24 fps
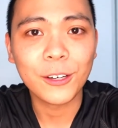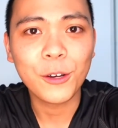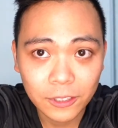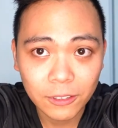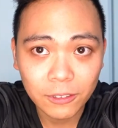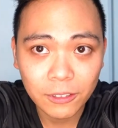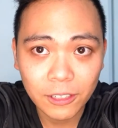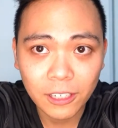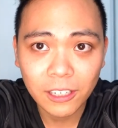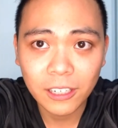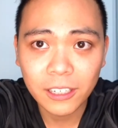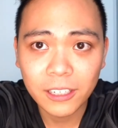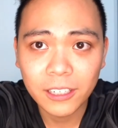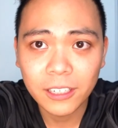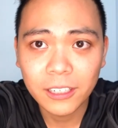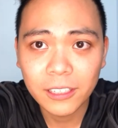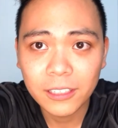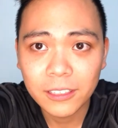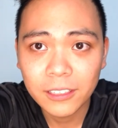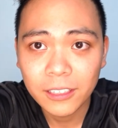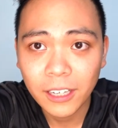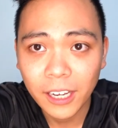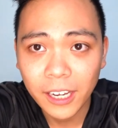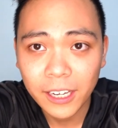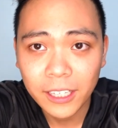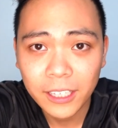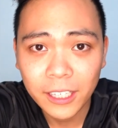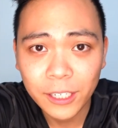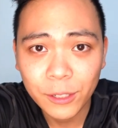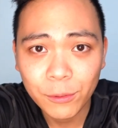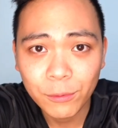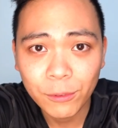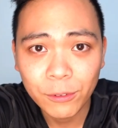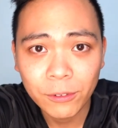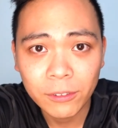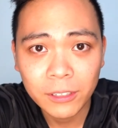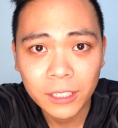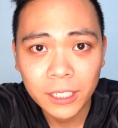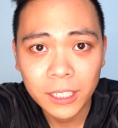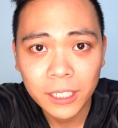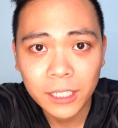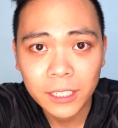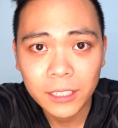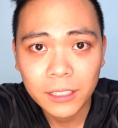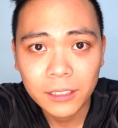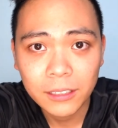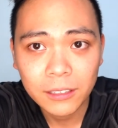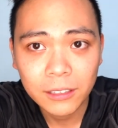Oh God, I like ruined
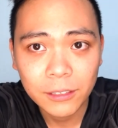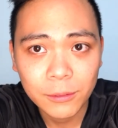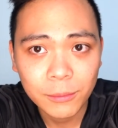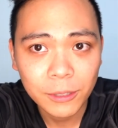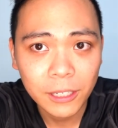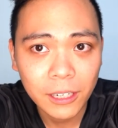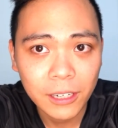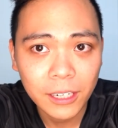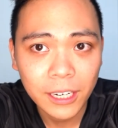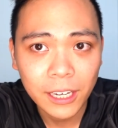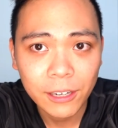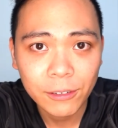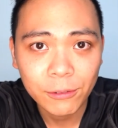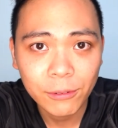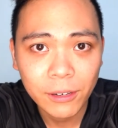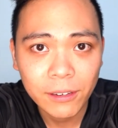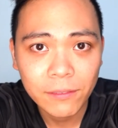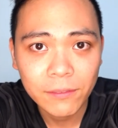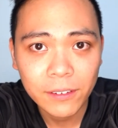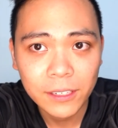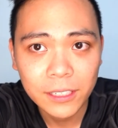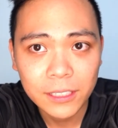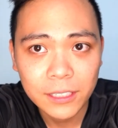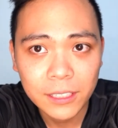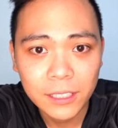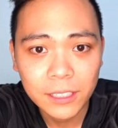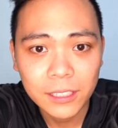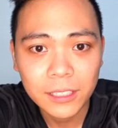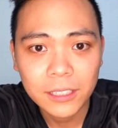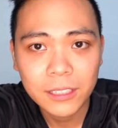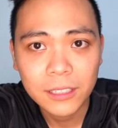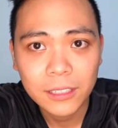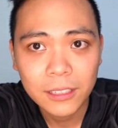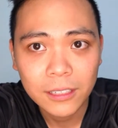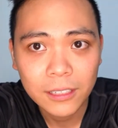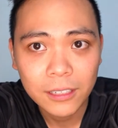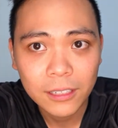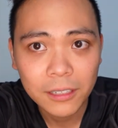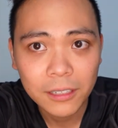it. Oh my God, how do I fix this?